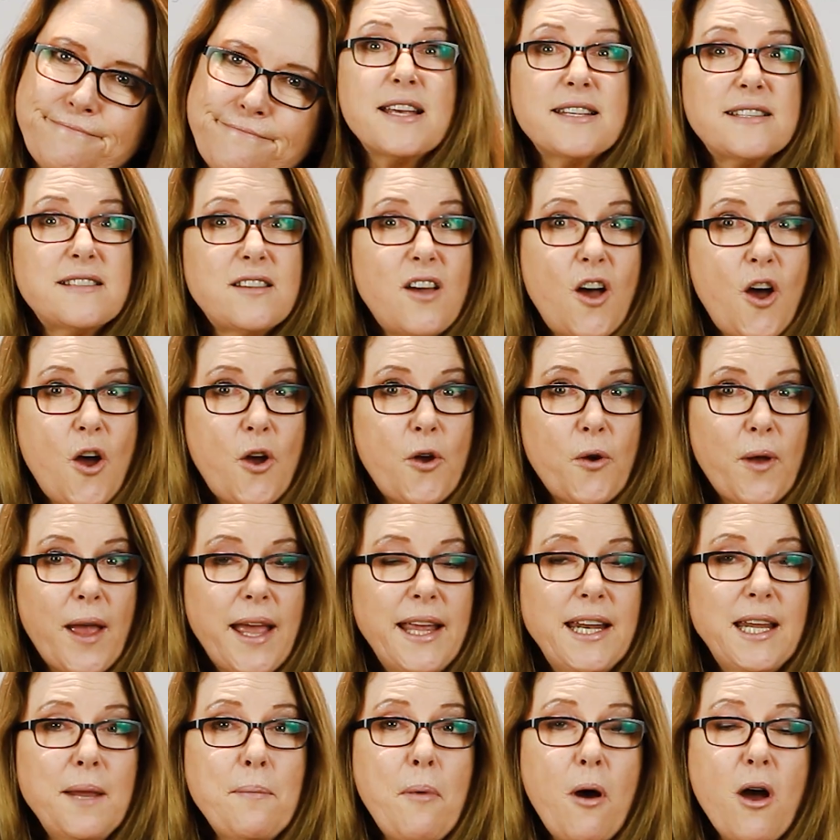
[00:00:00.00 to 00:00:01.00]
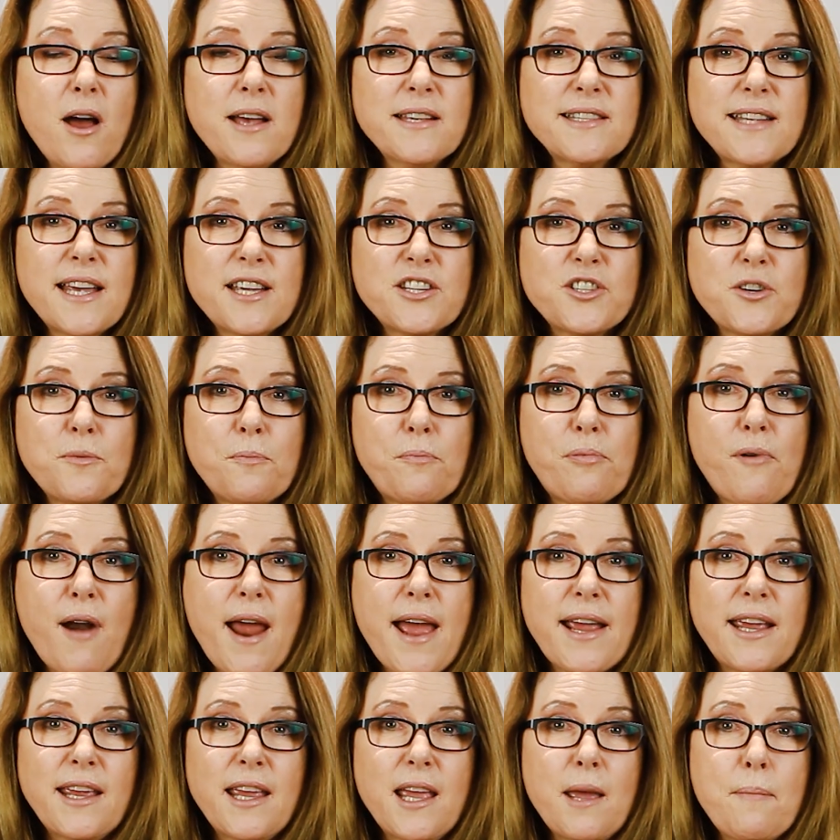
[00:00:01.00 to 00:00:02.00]
So any buyer's agent
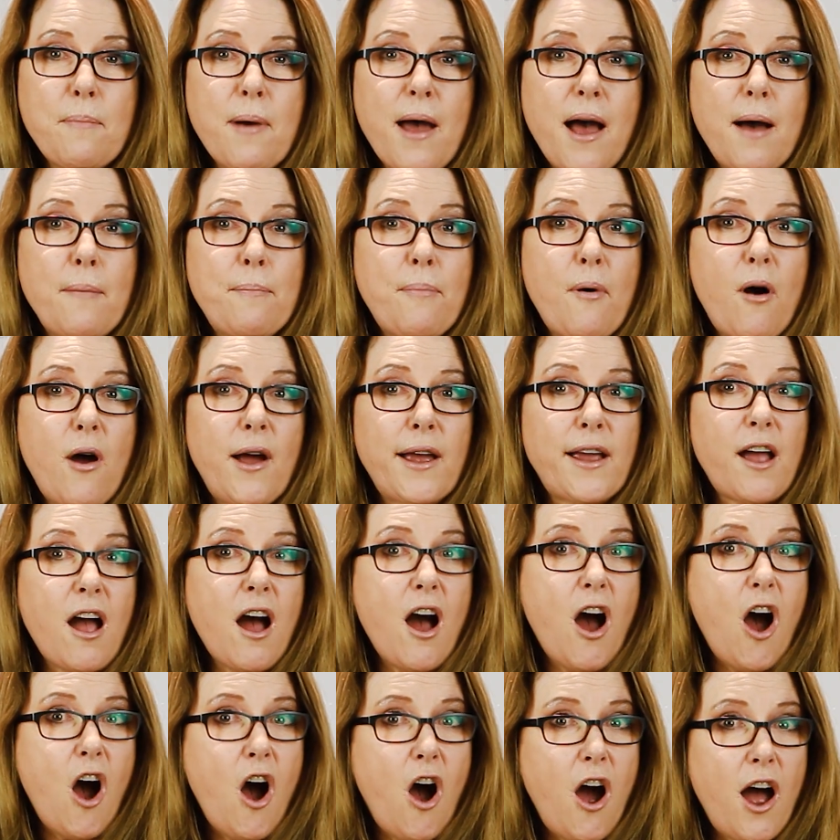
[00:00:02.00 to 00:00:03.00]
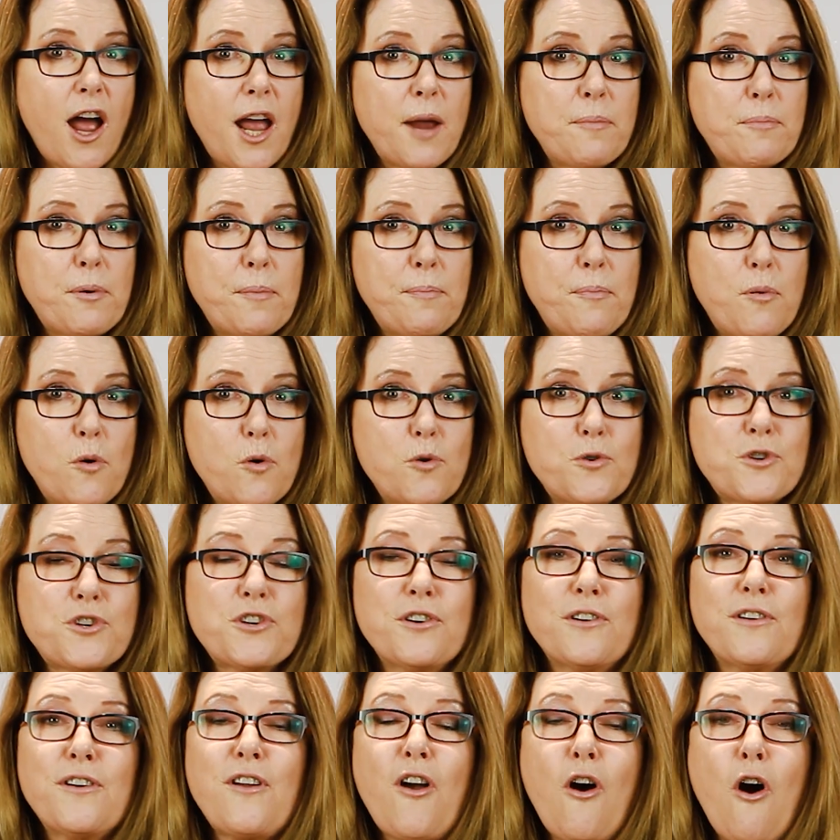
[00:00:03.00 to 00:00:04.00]
bragging about buying a high
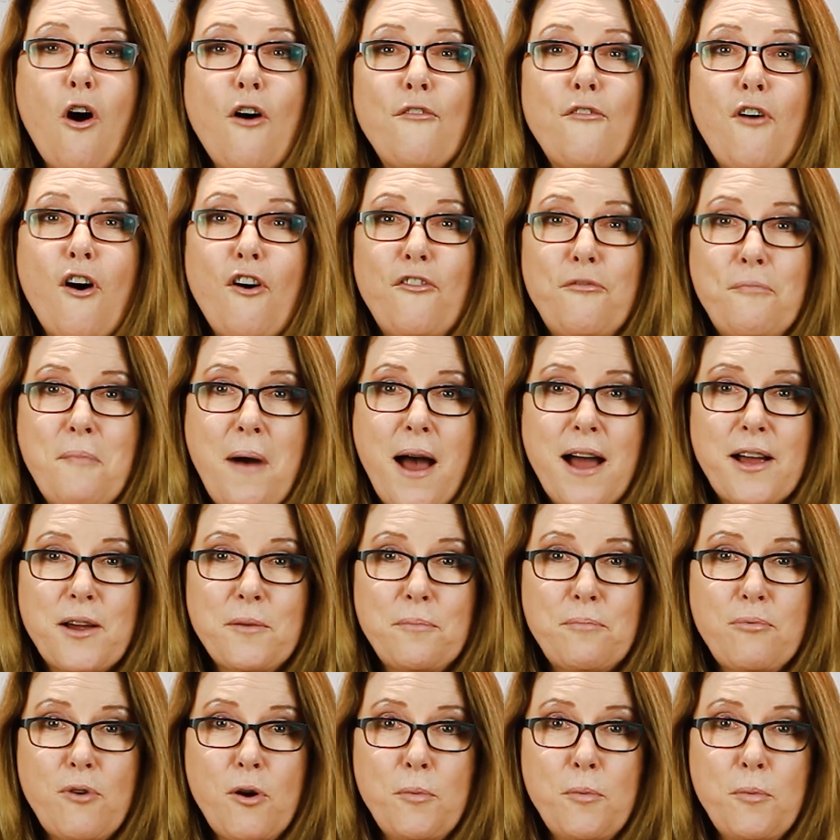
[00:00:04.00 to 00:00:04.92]
proportion of off market